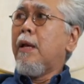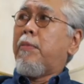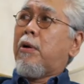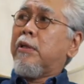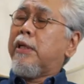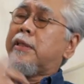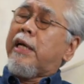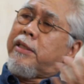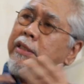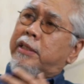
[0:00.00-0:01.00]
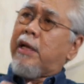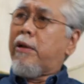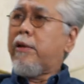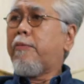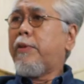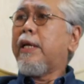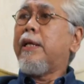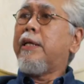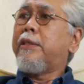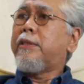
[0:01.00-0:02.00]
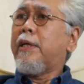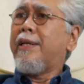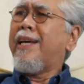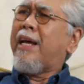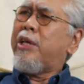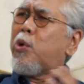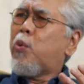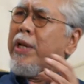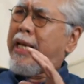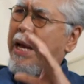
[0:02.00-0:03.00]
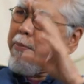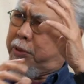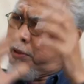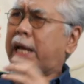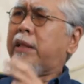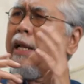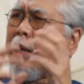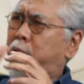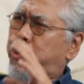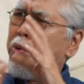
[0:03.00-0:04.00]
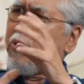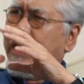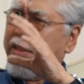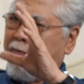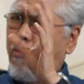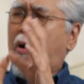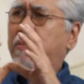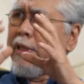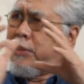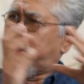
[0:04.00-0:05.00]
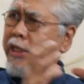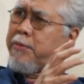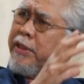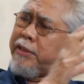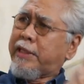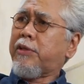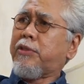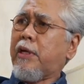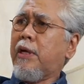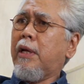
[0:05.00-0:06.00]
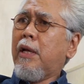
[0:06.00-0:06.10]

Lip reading: Because as I see a lot of things in nature that are equally abstract that I could use as forms, as shapes, as texture,